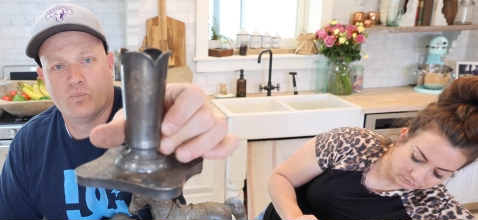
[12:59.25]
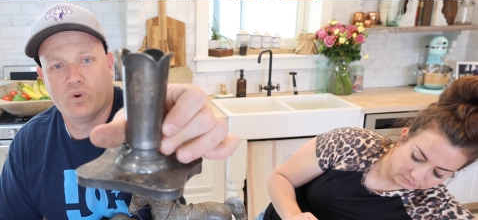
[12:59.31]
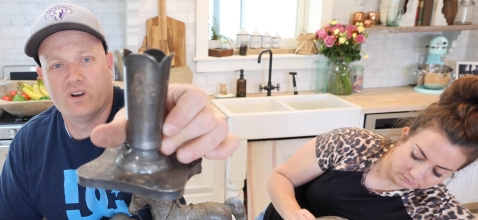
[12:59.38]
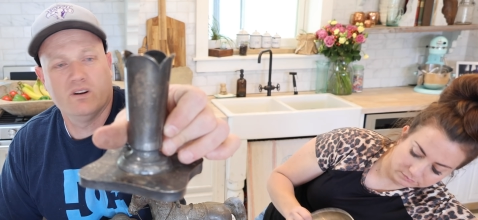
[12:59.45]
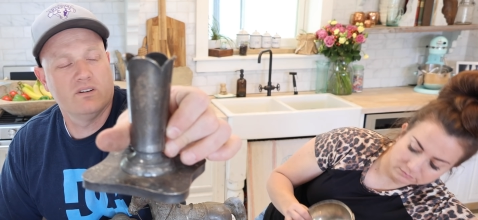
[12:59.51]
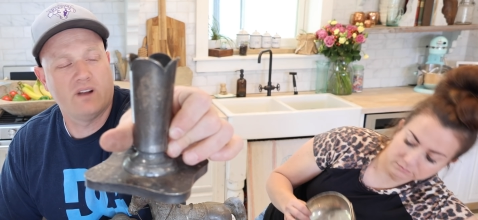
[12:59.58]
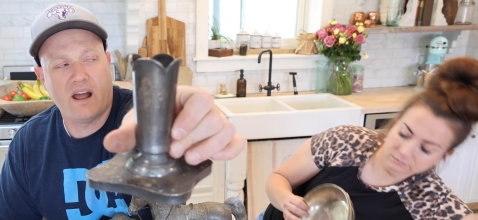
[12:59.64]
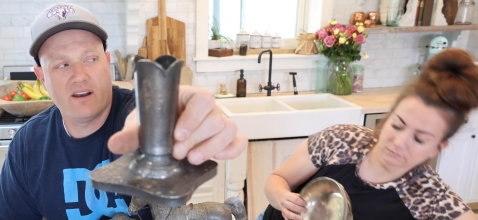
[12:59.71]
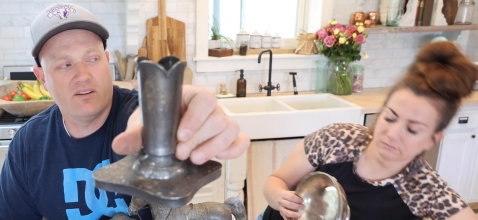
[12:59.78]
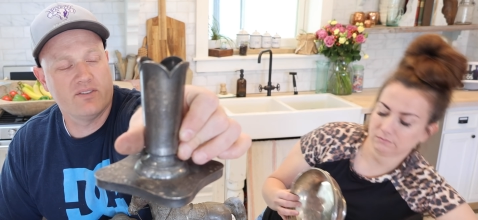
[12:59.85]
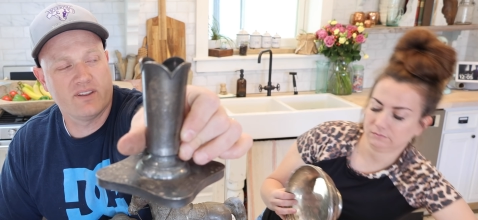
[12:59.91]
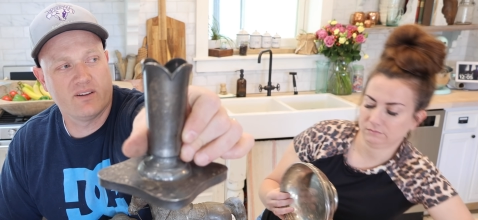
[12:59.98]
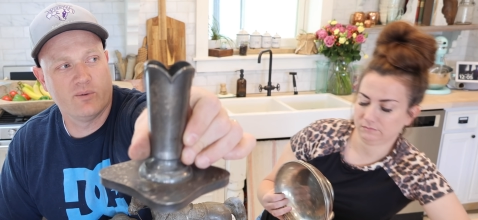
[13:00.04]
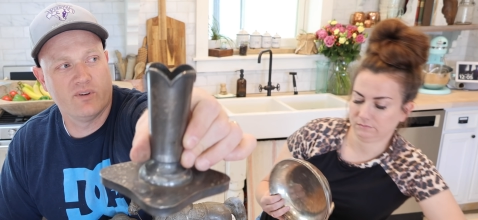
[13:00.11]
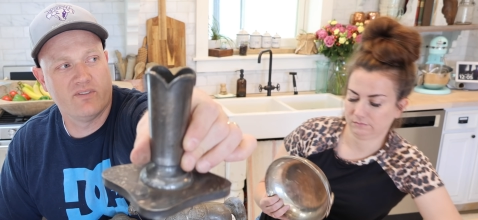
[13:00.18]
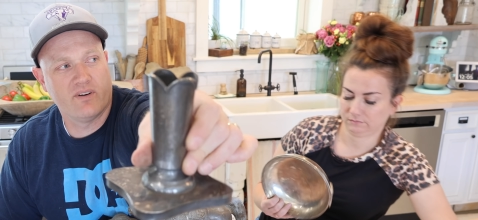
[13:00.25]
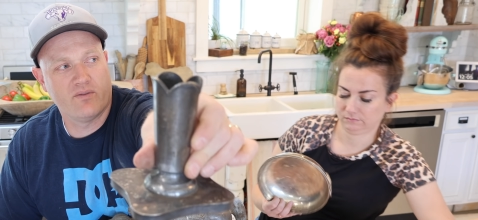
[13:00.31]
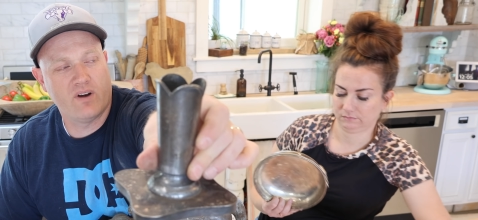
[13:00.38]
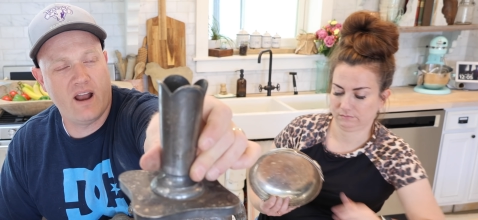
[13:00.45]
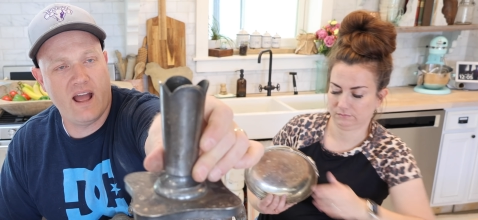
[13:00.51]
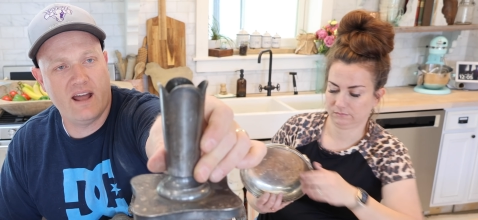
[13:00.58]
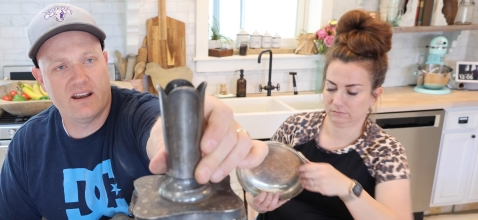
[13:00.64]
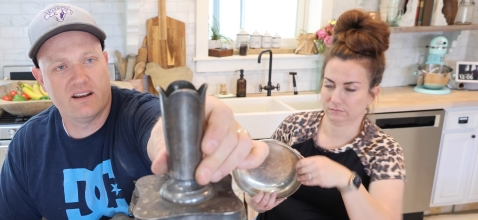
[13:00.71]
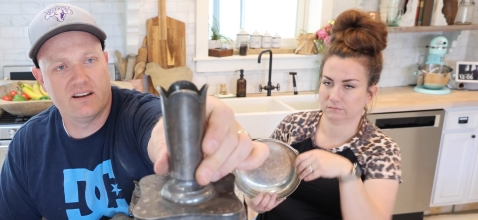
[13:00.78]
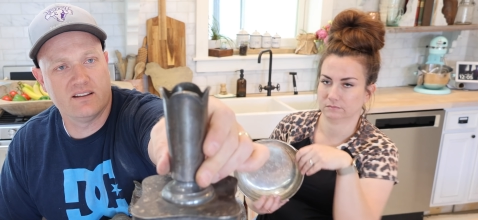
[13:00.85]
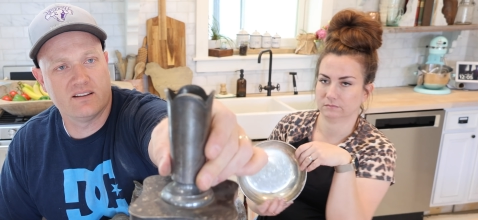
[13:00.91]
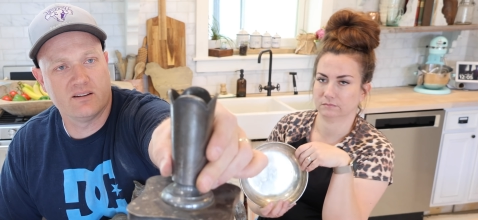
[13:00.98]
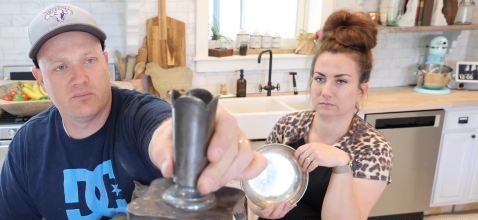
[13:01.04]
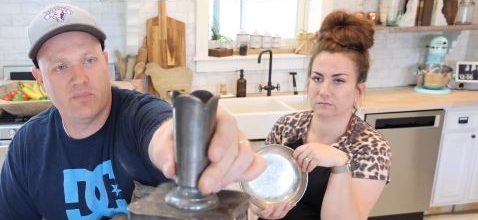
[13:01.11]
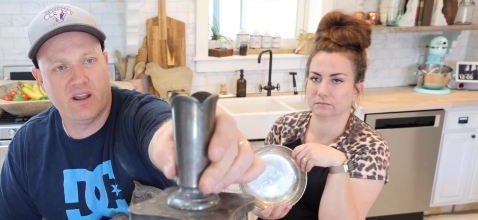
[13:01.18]
Speaker 1: We don't, I don't think we've ever had
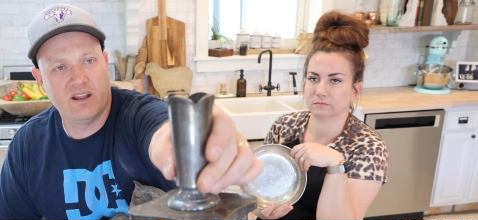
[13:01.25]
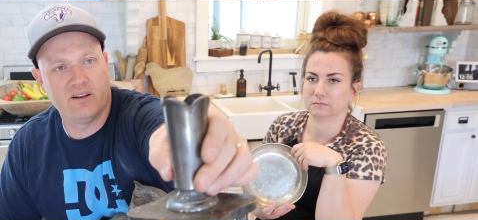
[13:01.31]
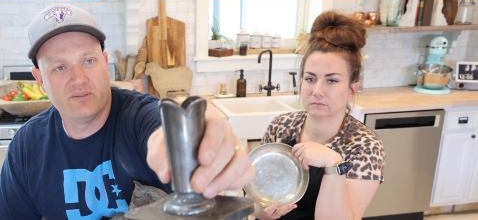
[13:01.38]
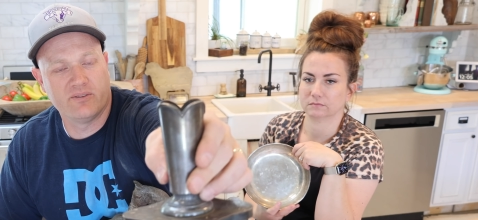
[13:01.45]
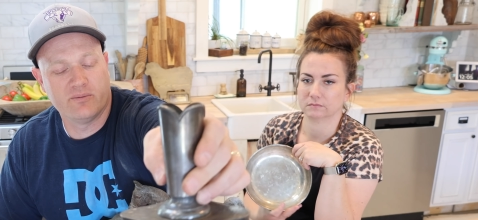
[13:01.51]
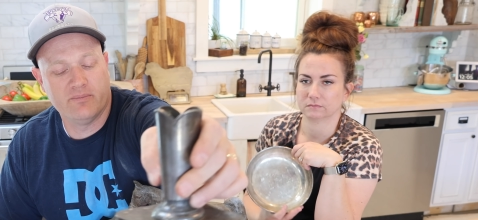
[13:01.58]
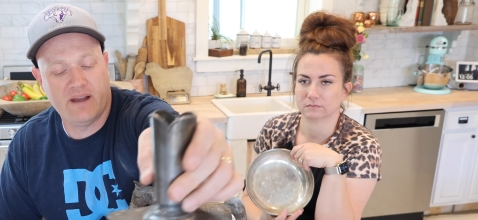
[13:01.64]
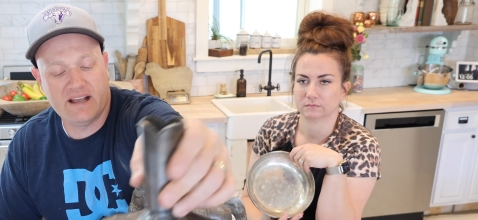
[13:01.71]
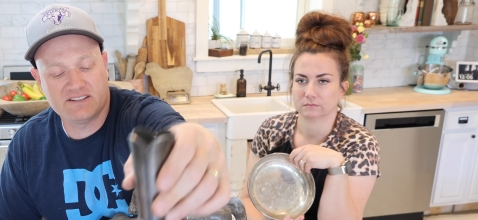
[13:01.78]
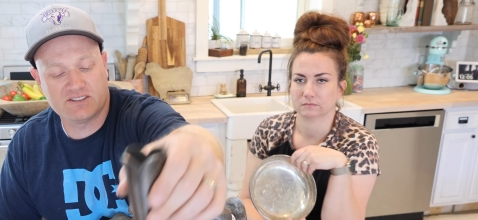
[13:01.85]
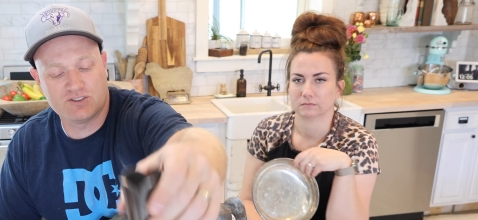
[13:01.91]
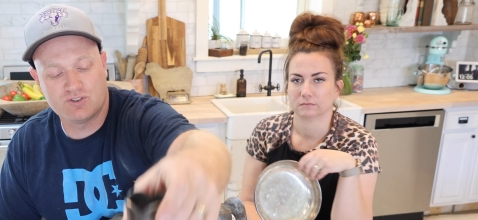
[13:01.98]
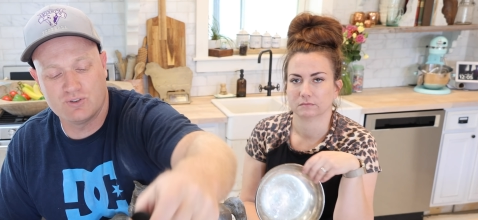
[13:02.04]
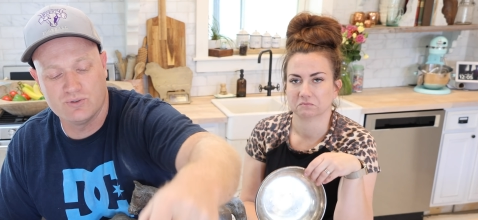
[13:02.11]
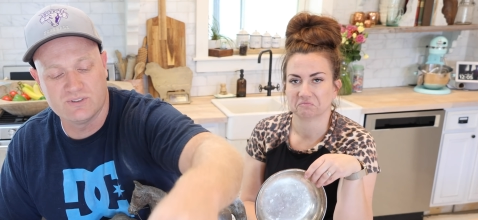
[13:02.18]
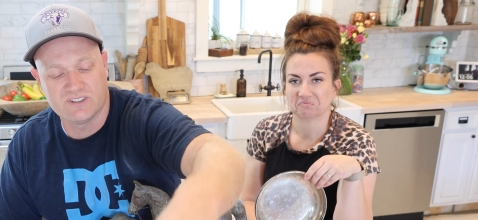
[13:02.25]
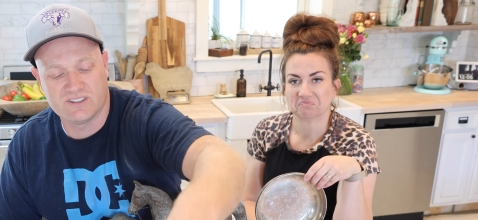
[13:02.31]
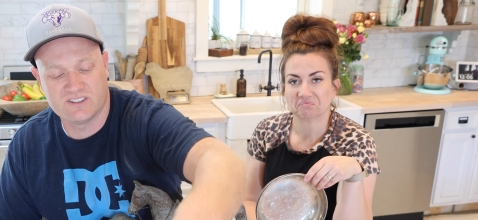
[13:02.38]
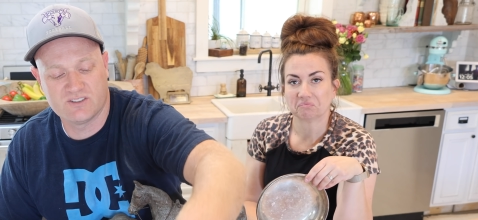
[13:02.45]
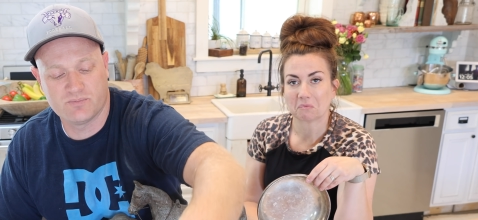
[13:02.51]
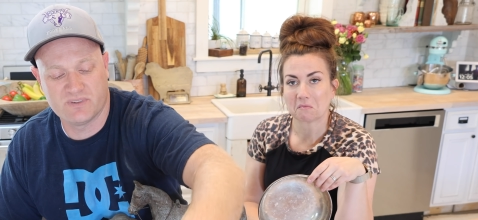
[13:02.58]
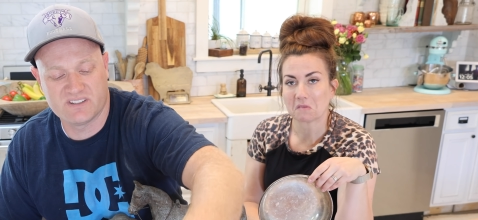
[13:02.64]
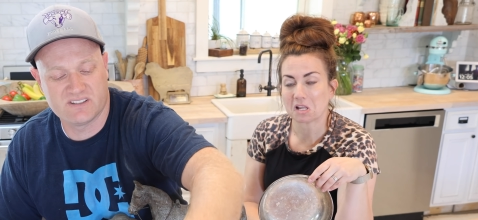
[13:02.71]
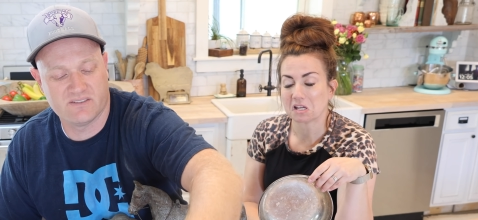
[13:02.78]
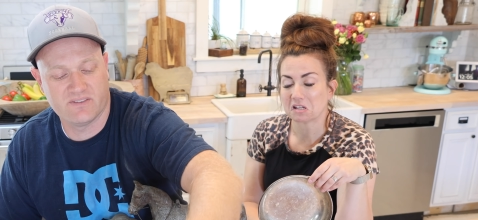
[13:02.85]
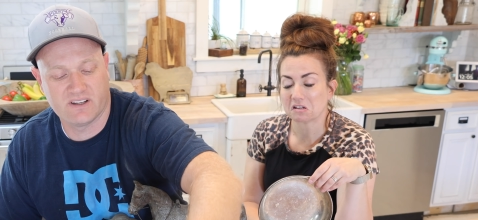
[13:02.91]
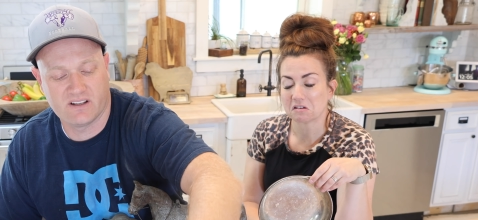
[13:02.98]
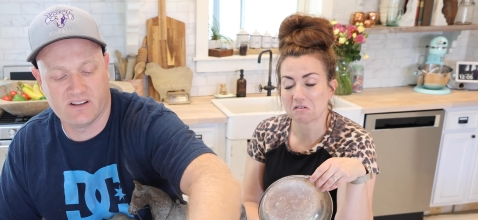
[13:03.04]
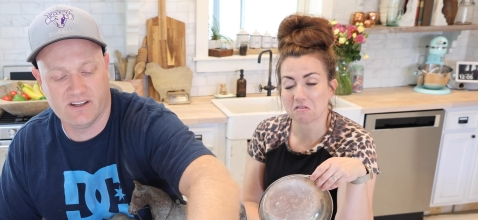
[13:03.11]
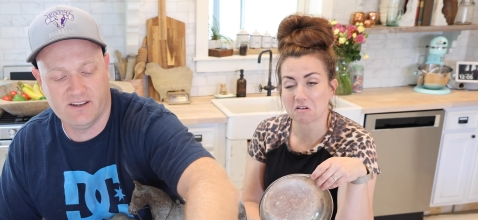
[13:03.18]
anything made from Massachusetts
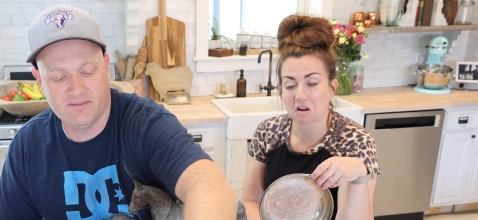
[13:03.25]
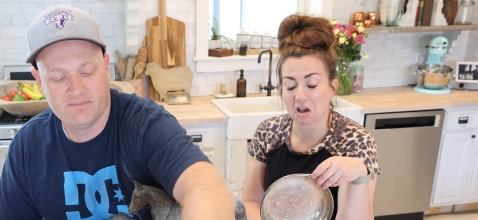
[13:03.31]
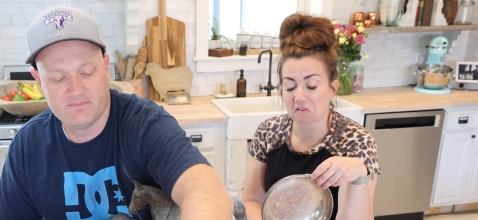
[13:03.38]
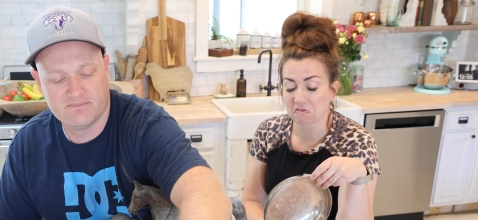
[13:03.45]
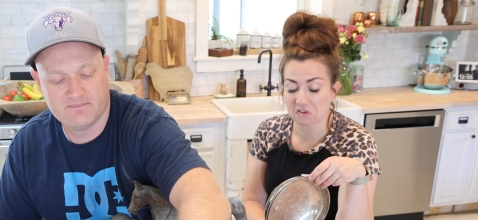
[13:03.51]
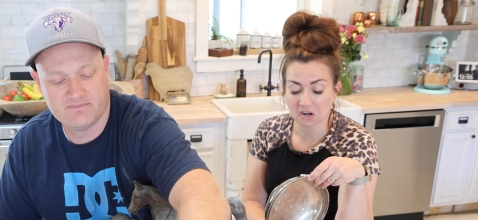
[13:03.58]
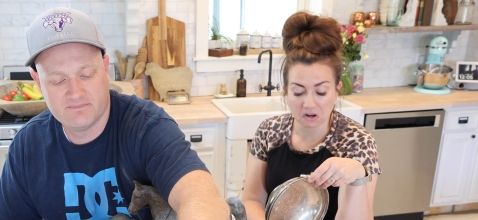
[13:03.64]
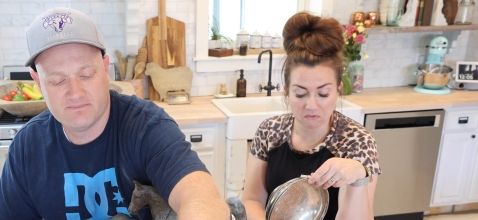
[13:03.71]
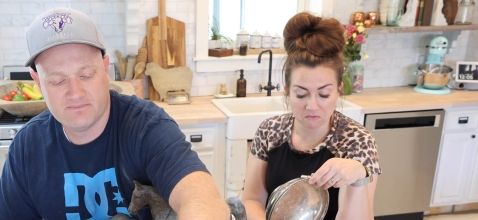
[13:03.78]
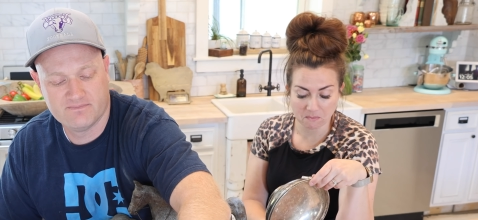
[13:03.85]
specifically.
Speaker 2: Not that I